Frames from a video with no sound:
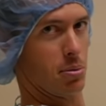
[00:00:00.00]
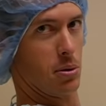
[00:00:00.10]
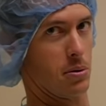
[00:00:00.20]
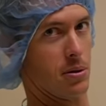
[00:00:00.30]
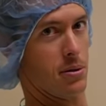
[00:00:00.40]
Age
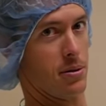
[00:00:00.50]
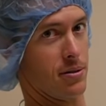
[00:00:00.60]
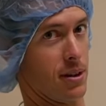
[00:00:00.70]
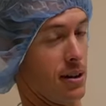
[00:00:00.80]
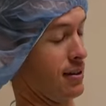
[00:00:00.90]
pool noodle
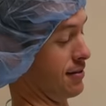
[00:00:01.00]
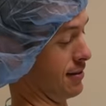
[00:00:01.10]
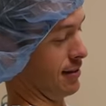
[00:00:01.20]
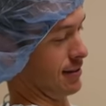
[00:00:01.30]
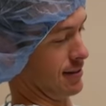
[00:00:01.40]
thing.
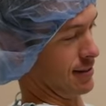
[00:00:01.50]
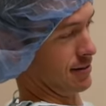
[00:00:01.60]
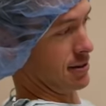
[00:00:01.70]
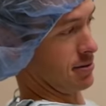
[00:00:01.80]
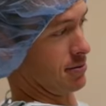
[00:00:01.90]
I
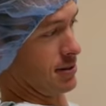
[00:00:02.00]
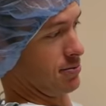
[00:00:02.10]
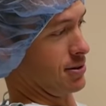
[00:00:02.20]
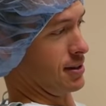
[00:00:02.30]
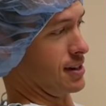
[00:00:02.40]
don't know.
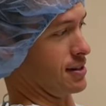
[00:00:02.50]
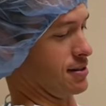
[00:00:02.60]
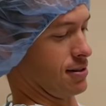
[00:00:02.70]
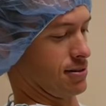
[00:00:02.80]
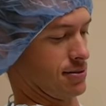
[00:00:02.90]
It's really nice though.